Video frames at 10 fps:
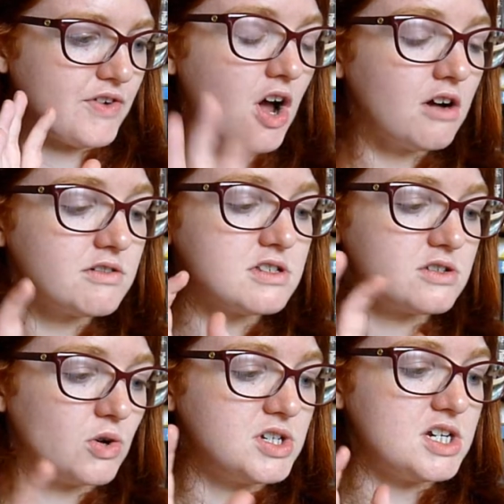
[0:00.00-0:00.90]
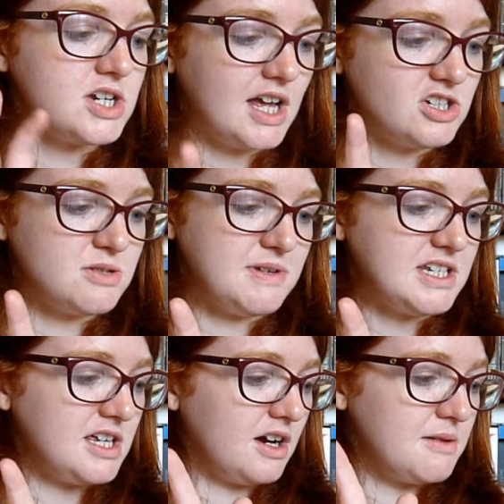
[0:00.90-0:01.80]
current Scottish L G B
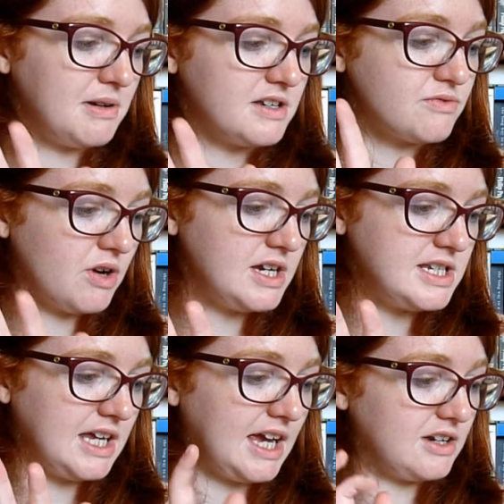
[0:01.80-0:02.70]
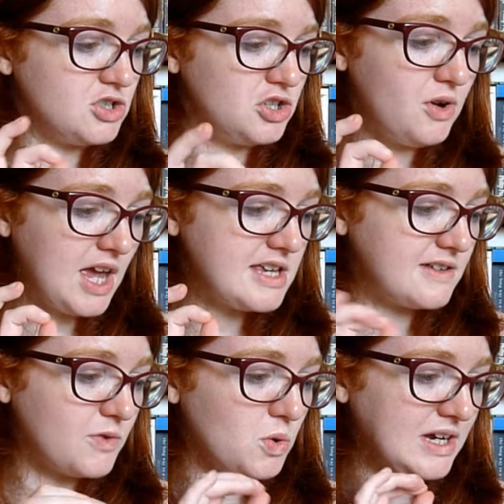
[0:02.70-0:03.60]
T I plus writing and a showcase
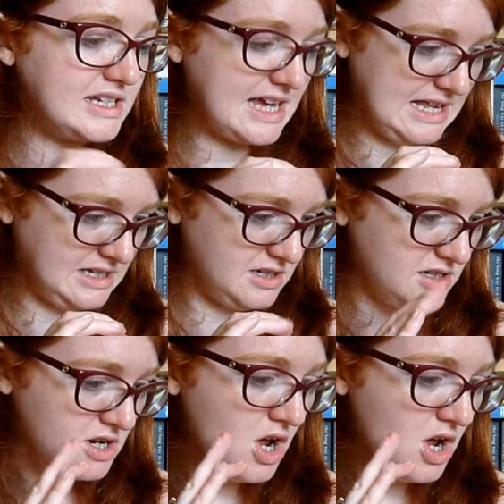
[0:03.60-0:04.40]
of queer talent.